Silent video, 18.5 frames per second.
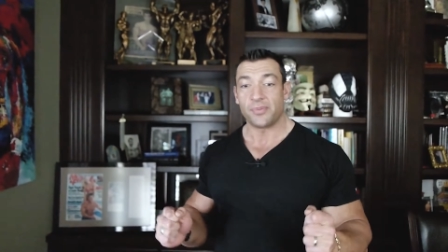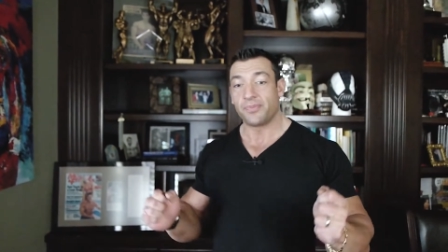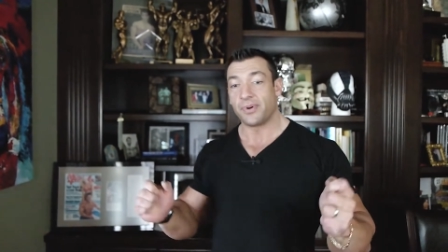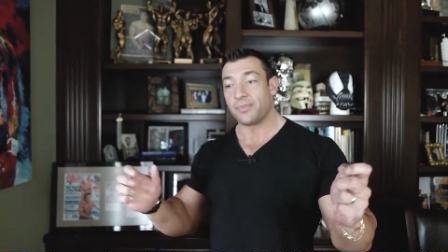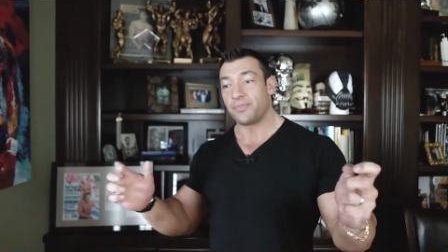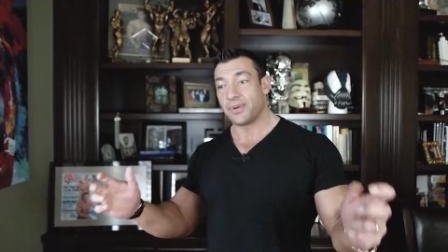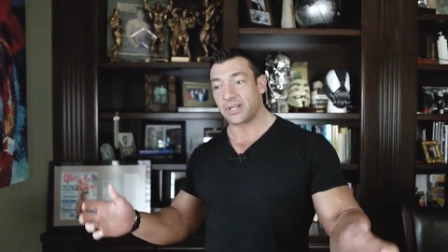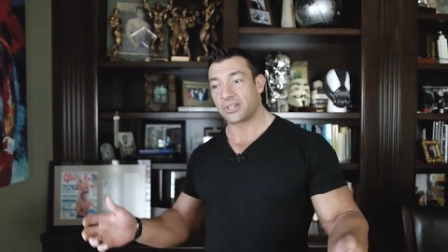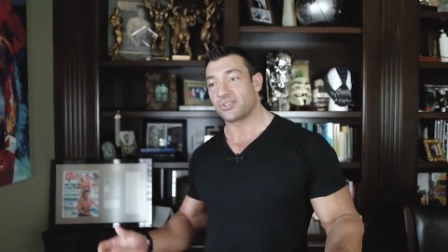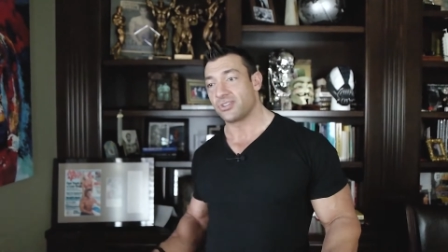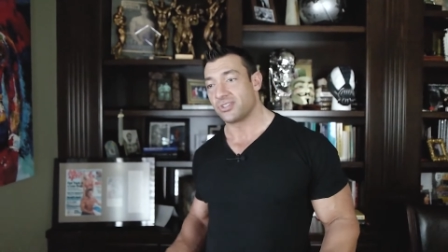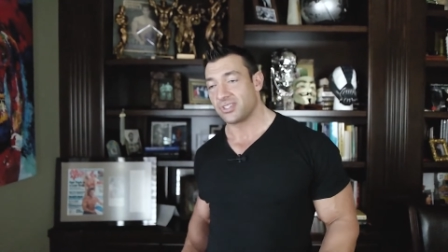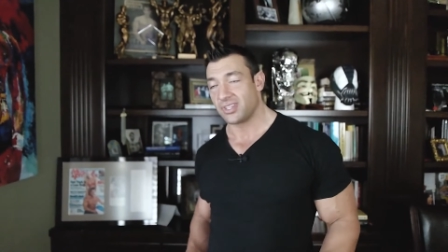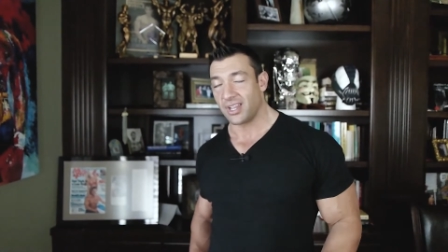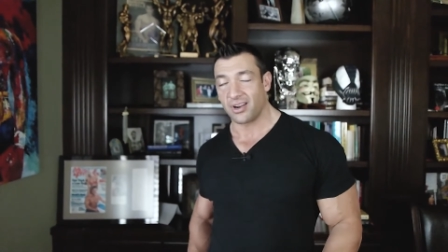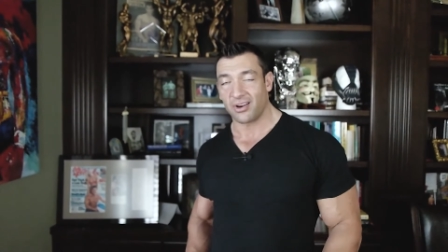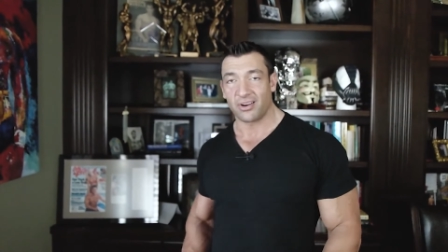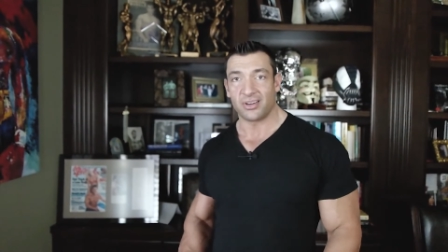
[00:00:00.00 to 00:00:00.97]
You put pictures
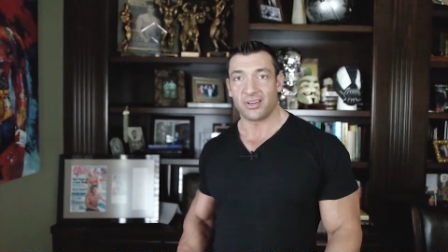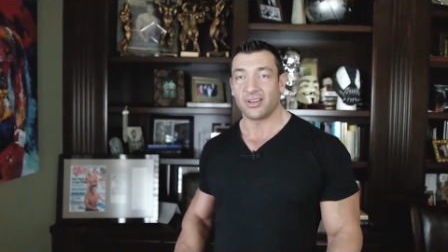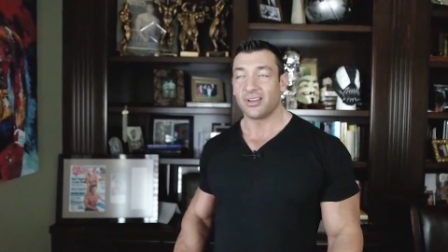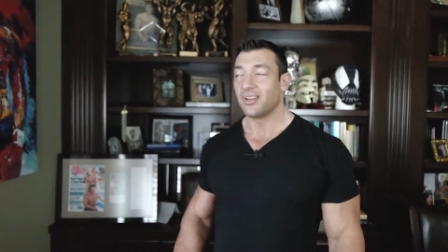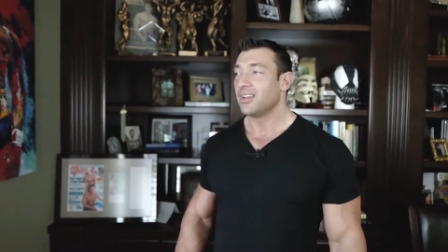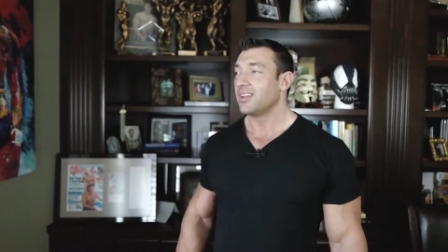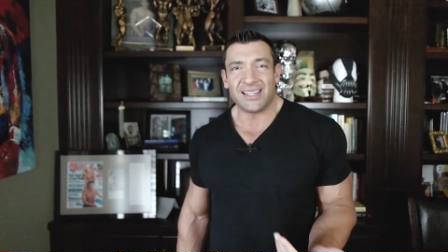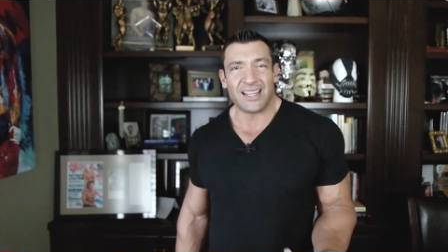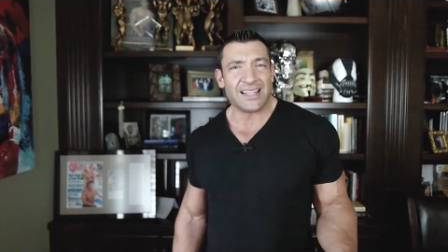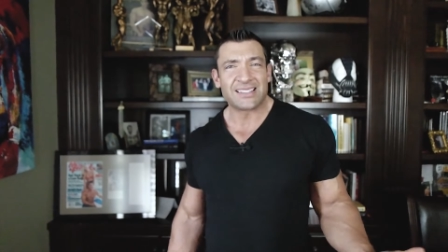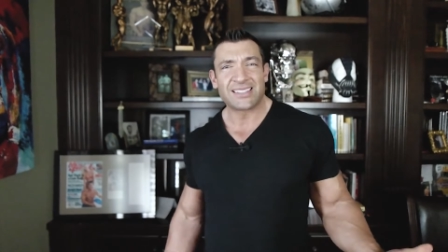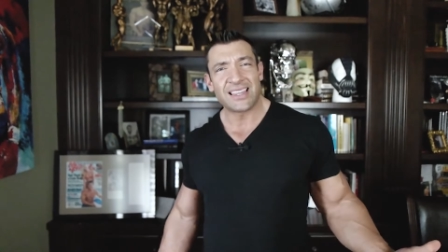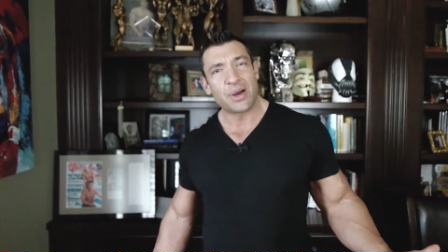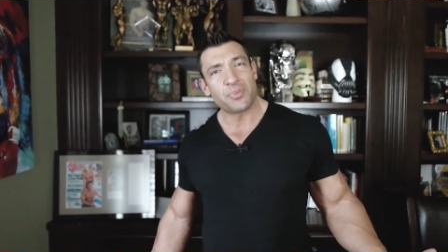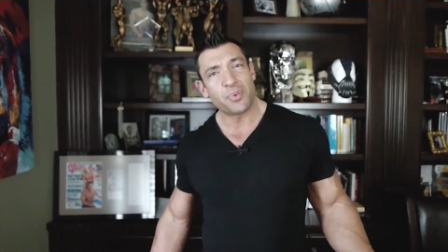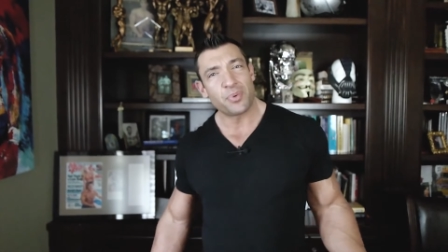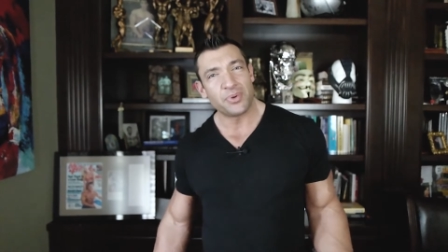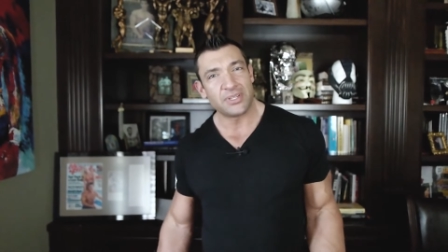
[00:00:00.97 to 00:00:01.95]
there. And isn't
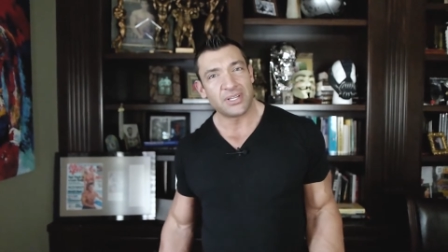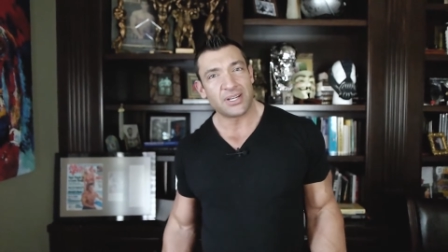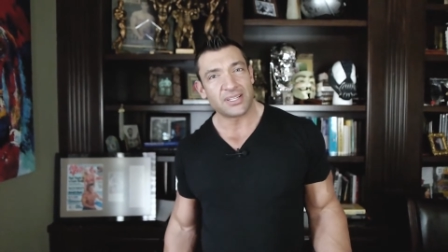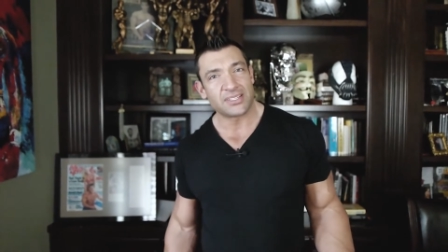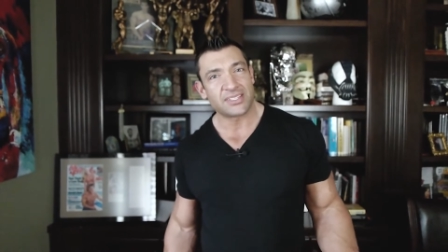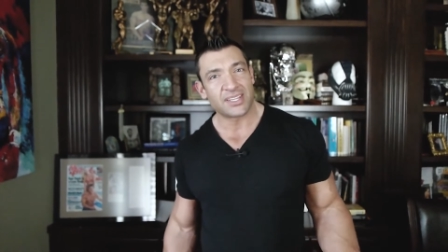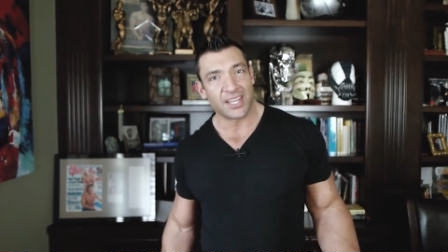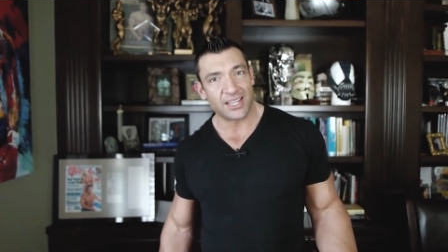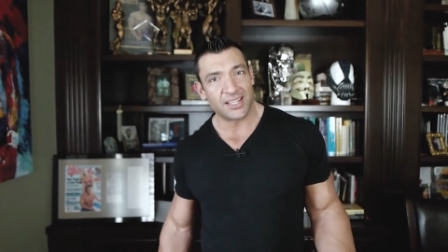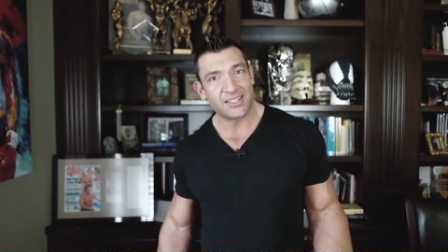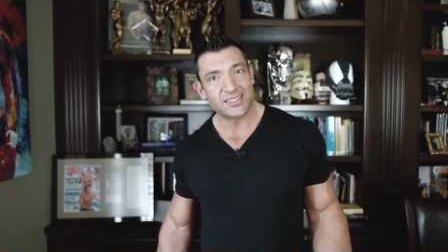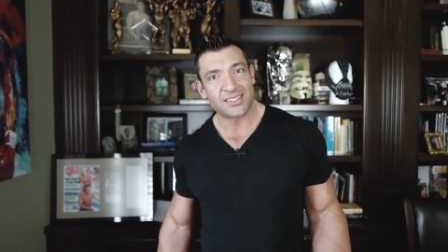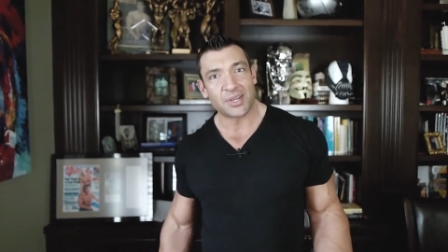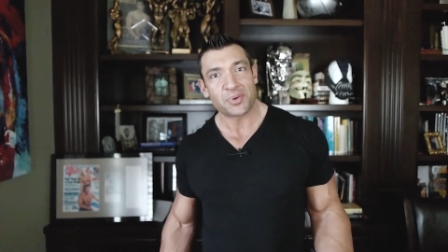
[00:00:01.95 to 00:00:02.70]
that what we did as kids?